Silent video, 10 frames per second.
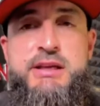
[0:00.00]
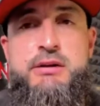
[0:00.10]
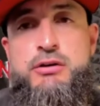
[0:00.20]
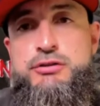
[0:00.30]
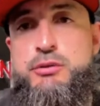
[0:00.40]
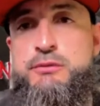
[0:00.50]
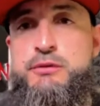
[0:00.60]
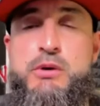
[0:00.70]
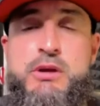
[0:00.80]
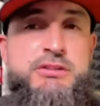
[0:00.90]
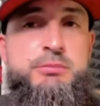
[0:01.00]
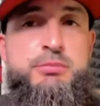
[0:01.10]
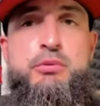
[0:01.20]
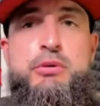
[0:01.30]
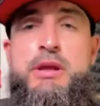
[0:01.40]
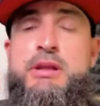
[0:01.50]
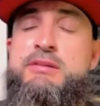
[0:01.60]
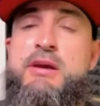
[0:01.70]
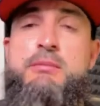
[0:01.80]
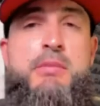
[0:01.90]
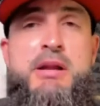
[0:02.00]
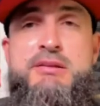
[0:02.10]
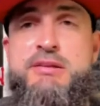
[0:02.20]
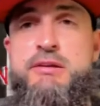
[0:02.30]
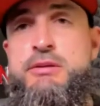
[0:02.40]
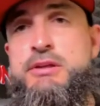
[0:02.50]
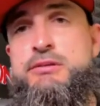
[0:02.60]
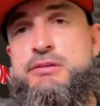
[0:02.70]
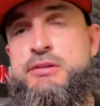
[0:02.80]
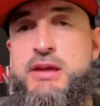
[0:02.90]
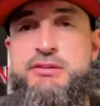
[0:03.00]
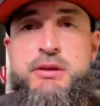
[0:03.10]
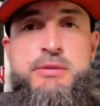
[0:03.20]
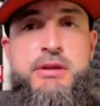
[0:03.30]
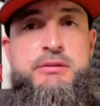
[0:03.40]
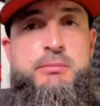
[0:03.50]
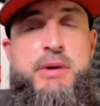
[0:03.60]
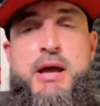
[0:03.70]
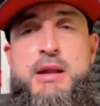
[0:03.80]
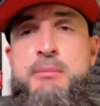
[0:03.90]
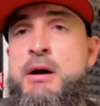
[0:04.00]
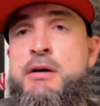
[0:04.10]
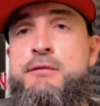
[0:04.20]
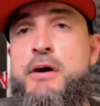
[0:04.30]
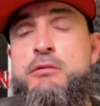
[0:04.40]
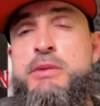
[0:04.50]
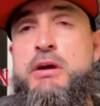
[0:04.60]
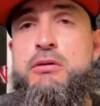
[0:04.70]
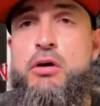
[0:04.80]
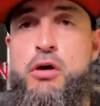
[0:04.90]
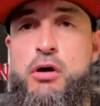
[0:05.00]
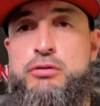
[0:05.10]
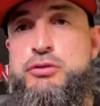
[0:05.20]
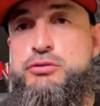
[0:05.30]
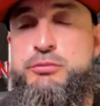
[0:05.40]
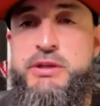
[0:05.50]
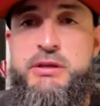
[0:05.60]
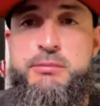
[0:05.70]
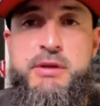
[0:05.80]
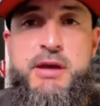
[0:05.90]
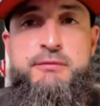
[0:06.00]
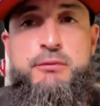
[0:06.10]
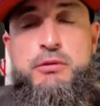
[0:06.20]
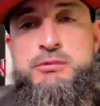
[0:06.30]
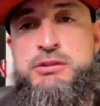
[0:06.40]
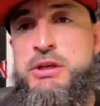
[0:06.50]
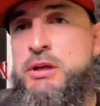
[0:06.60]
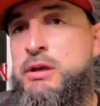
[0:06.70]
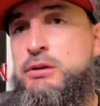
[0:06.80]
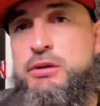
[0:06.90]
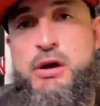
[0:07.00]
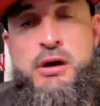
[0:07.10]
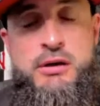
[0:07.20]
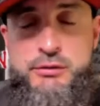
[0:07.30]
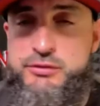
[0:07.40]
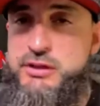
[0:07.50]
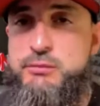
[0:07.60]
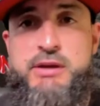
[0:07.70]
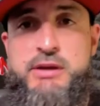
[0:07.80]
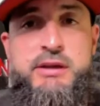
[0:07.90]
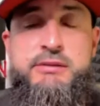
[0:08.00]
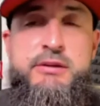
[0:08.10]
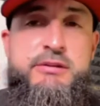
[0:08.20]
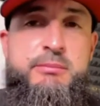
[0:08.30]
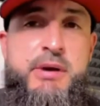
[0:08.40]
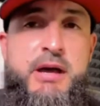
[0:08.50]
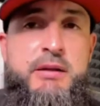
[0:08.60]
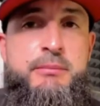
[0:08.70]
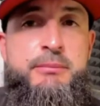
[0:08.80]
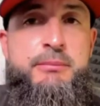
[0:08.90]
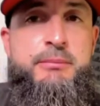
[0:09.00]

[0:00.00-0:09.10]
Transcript: also, if you want to support any type of monetarily, there's a cash app there at the bottom. Follow me on all social media platforms. You see it right down there at the bottom.